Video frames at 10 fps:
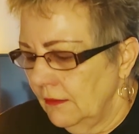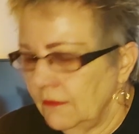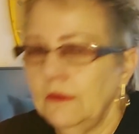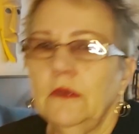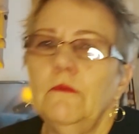
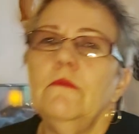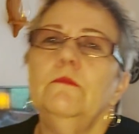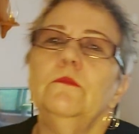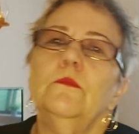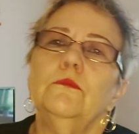The
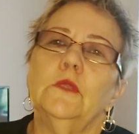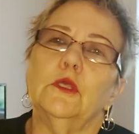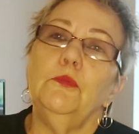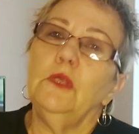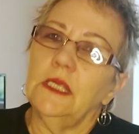
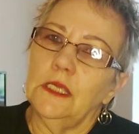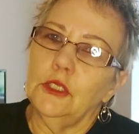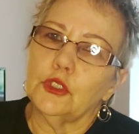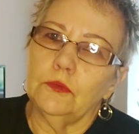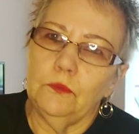
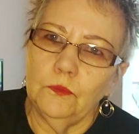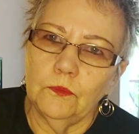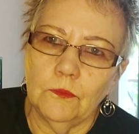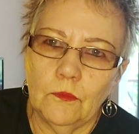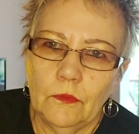communication,
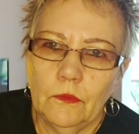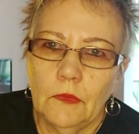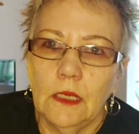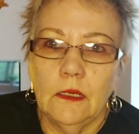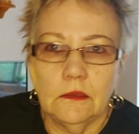
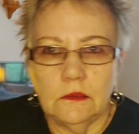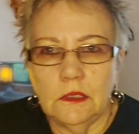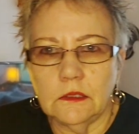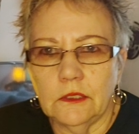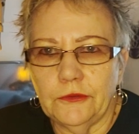the
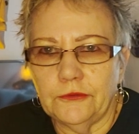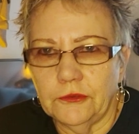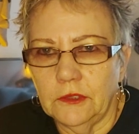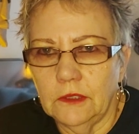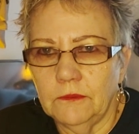knock on the
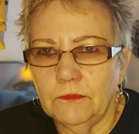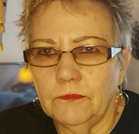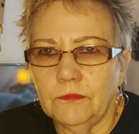door,